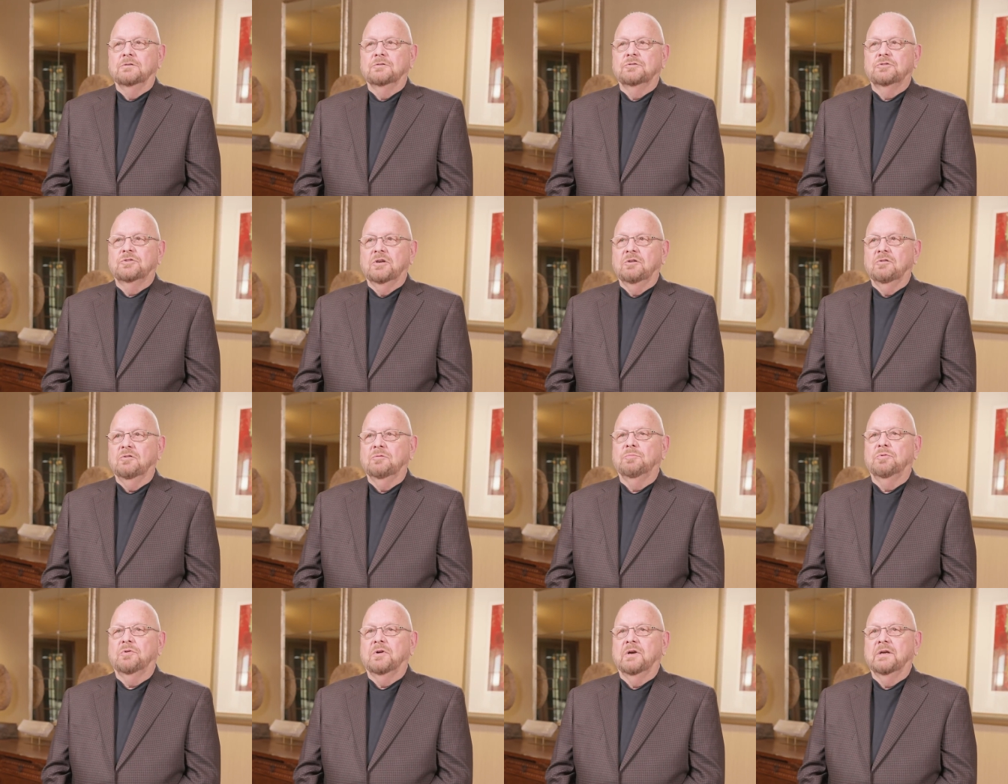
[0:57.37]

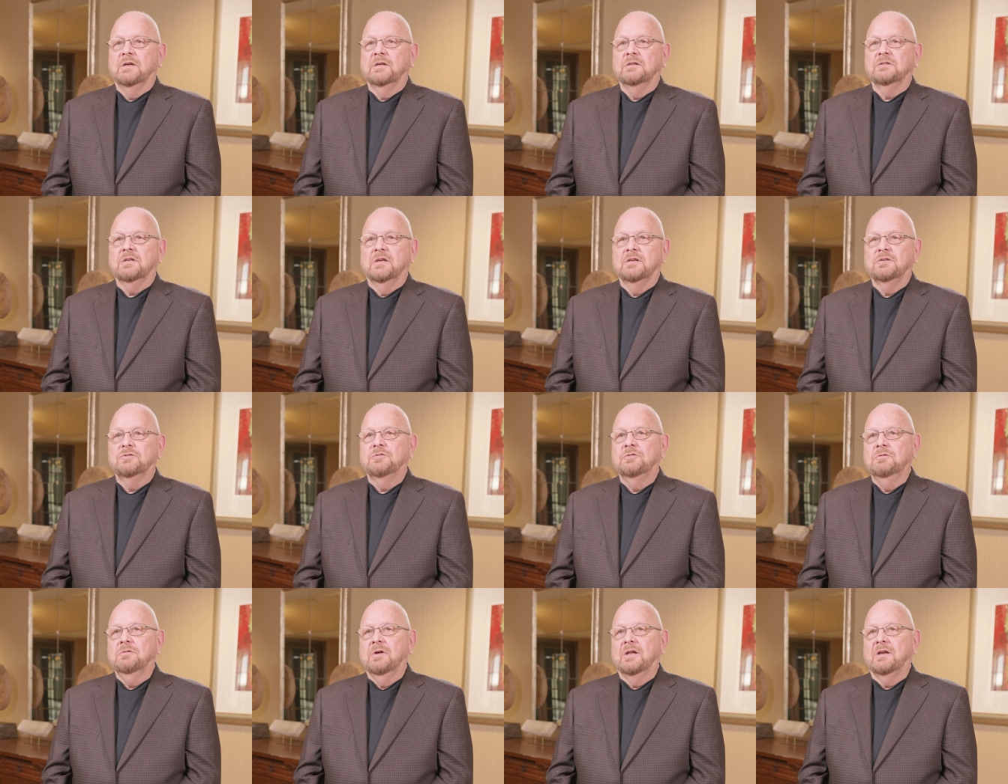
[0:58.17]
Cheryl brings a
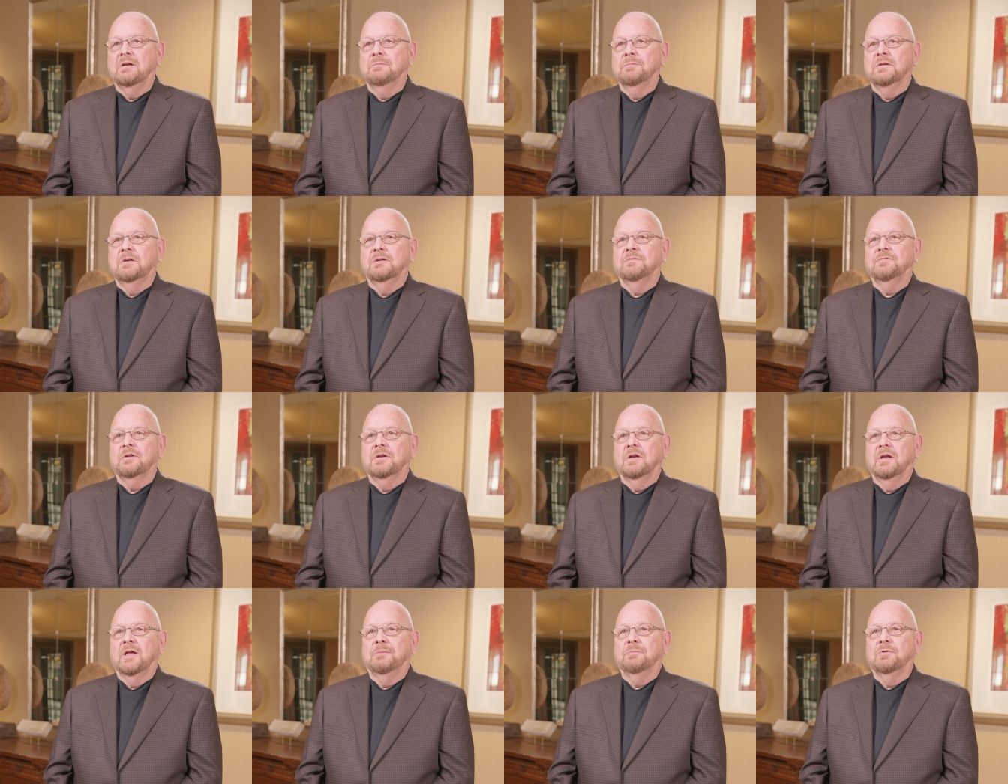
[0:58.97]
true element of
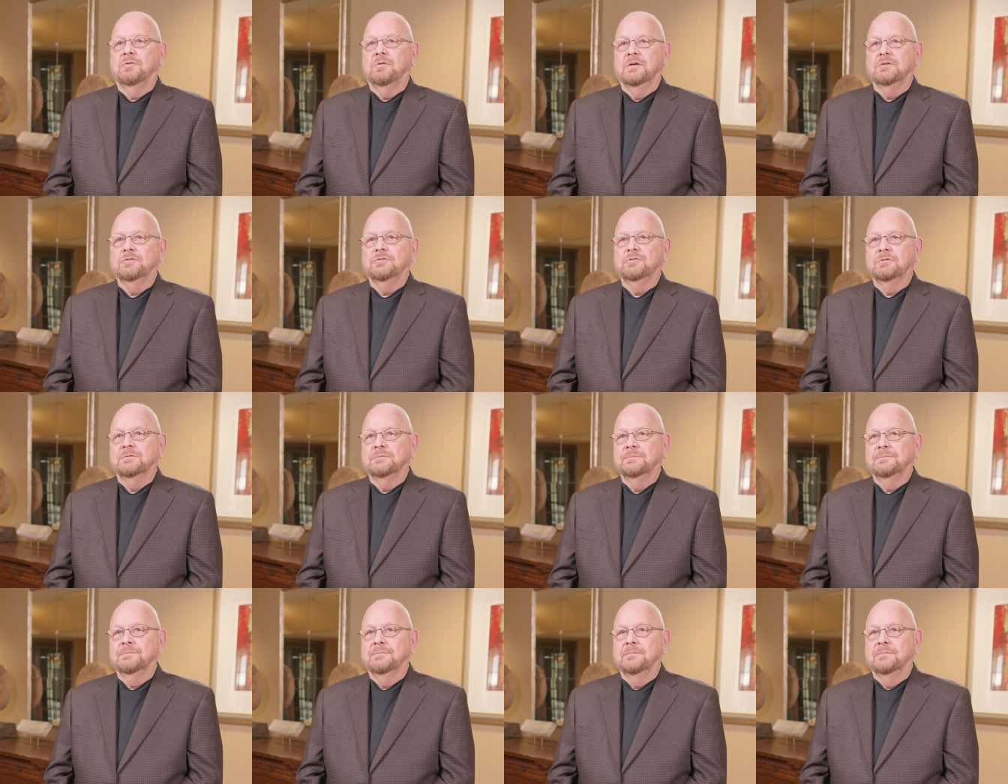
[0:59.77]
collaboration.